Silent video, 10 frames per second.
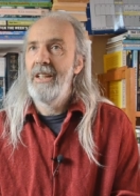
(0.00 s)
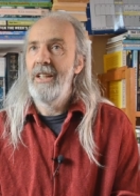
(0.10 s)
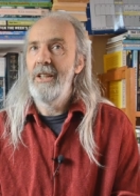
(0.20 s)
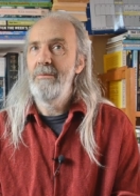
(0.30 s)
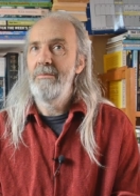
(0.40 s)

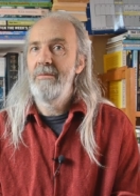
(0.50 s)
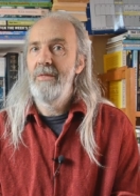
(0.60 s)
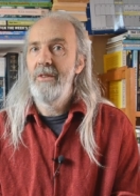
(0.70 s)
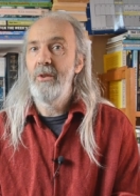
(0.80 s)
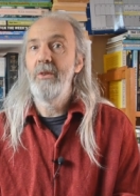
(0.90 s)
Um,
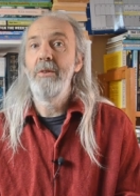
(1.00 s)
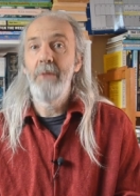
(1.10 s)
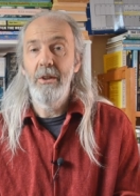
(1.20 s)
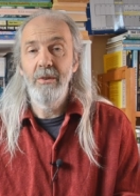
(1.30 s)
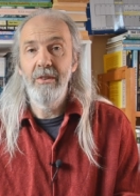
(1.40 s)
of course, you
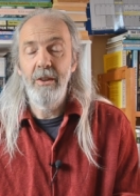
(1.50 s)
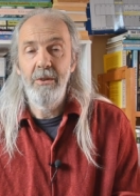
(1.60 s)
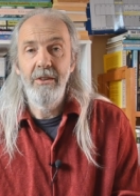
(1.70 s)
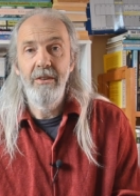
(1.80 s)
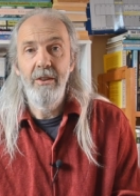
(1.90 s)
might also
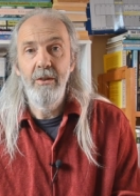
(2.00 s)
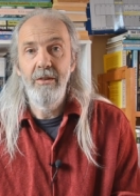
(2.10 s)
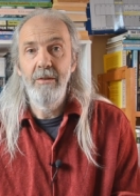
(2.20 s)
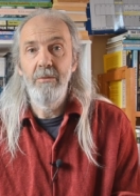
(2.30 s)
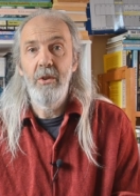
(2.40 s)
want to do
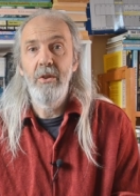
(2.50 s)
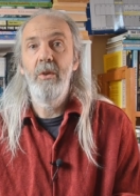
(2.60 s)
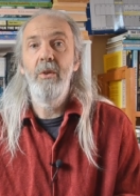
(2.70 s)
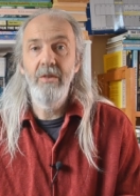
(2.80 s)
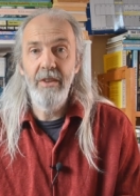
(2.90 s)
some more
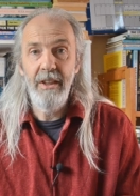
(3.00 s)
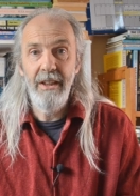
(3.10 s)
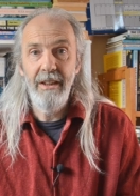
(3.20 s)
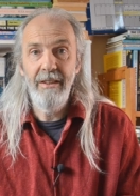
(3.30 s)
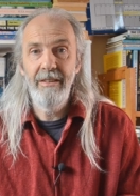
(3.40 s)

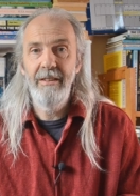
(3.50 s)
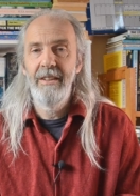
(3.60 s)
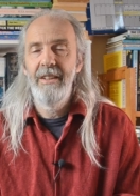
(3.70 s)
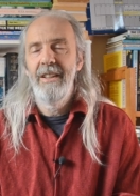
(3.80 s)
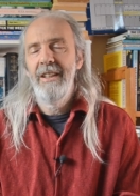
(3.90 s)
courses.
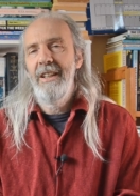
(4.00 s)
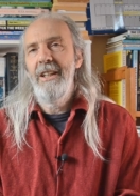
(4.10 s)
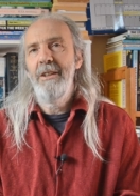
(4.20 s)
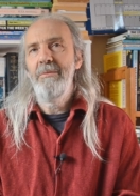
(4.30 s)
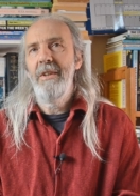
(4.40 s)

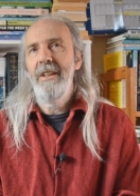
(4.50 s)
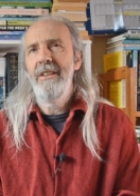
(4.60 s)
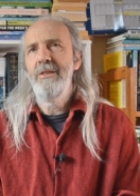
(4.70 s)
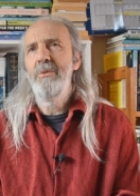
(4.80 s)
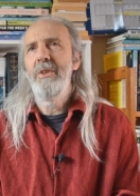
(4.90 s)
Um, and
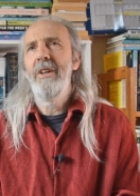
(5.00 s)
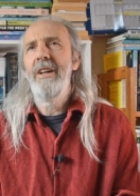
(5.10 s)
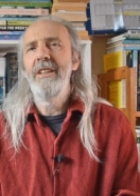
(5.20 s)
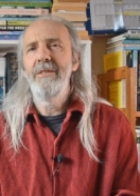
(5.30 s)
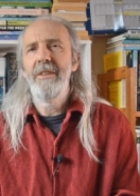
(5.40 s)
there's all
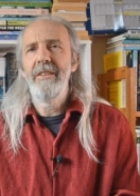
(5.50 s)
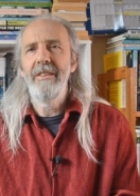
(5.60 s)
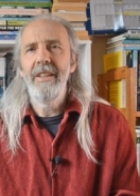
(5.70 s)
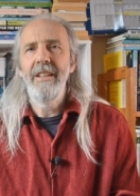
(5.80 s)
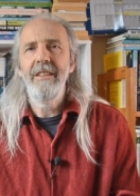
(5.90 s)
kinds of other
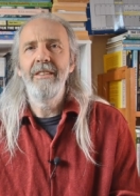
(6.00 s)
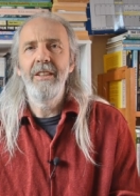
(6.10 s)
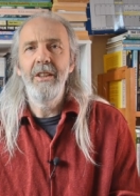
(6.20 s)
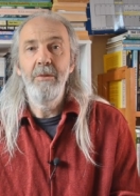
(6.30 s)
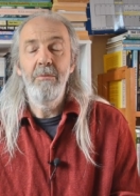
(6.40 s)
things
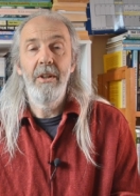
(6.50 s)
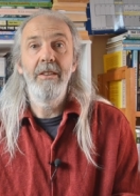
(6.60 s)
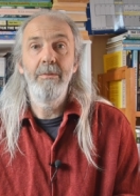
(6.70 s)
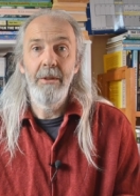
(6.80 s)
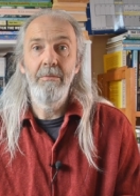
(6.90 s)
that you might
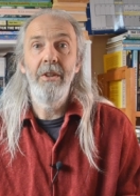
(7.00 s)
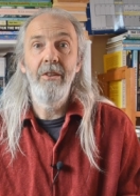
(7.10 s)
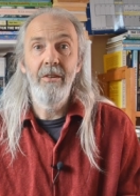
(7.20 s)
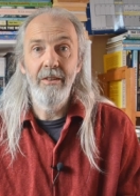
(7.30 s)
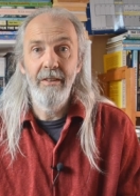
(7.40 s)
spend
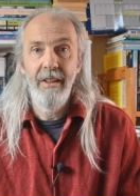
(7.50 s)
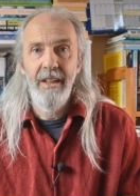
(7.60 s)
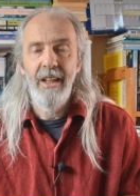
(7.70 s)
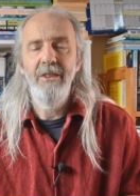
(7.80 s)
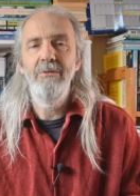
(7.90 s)
money on
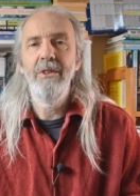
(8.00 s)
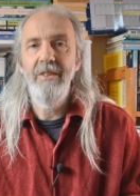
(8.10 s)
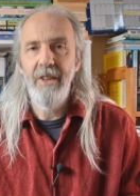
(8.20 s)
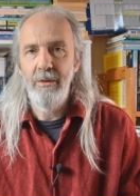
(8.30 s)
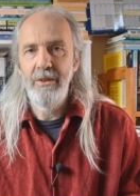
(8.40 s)
as a
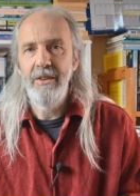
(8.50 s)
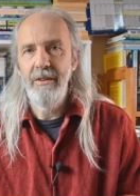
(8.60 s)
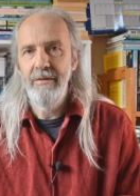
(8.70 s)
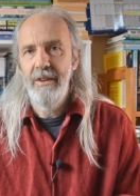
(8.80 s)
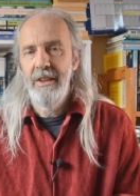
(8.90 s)
result
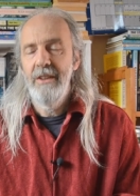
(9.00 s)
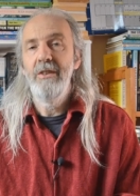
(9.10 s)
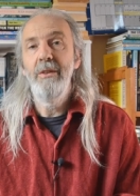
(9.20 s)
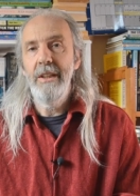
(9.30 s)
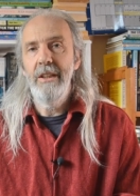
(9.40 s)
of
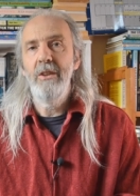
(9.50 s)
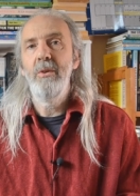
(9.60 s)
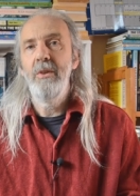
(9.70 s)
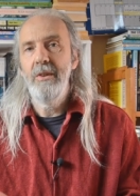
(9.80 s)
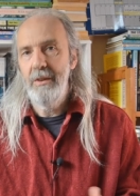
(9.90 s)
doing the
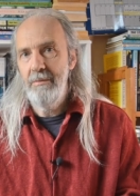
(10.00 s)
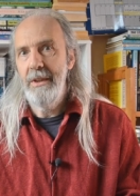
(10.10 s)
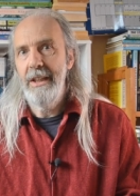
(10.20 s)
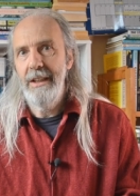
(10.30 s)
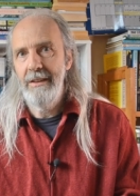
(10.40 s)
course and
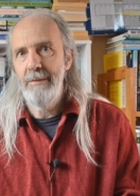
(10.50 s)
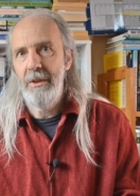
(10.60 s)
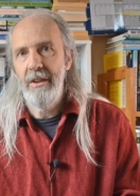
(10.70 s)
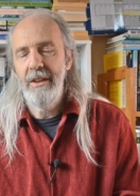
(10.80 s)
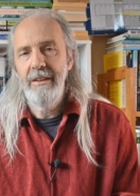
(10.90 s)
being
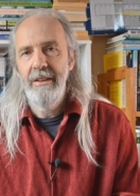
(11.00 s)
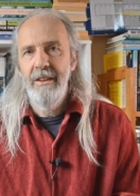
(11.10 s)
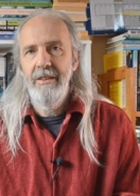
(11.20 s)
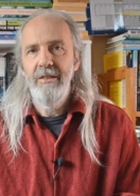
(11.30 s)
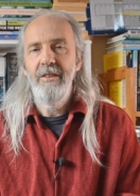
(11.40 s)
inspired
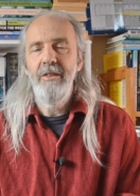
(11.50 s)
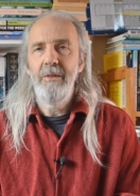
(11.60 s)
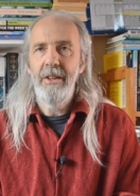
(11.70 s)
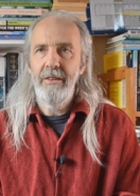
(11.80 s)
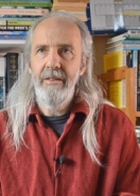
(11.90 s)
to do
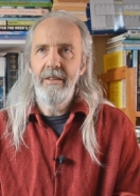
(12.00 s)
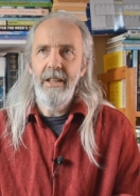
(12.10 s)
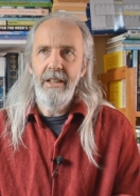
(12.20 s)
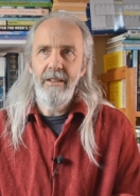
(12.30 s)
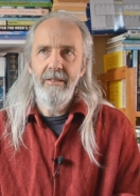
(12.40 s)
other
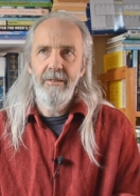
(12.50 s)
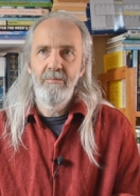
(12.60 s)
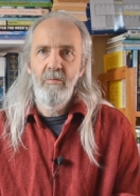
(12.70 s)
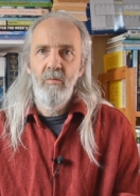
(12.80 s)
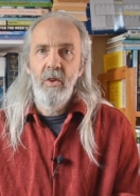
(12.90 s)
things.
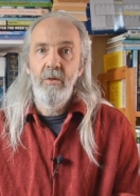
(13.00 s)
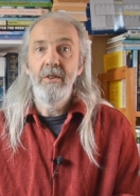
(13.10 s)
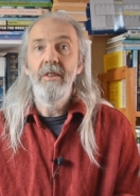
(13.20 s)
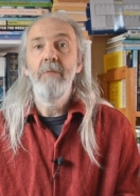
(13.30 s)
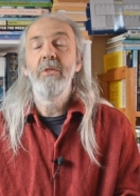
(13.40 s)

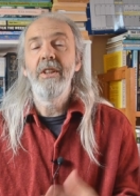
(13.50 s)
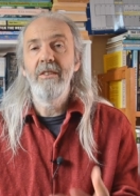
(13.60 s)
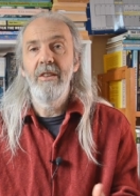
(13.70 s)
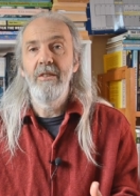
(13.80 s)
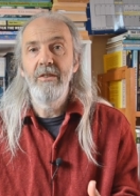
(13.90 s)
Which then brings
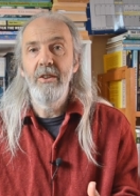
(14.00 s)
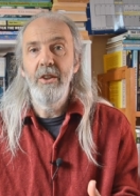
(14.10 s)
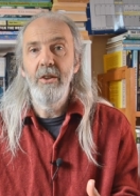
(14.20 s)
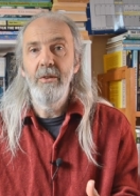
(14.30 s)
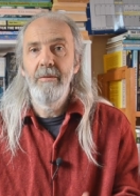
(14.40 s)
us on
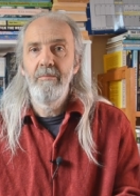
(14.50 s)
to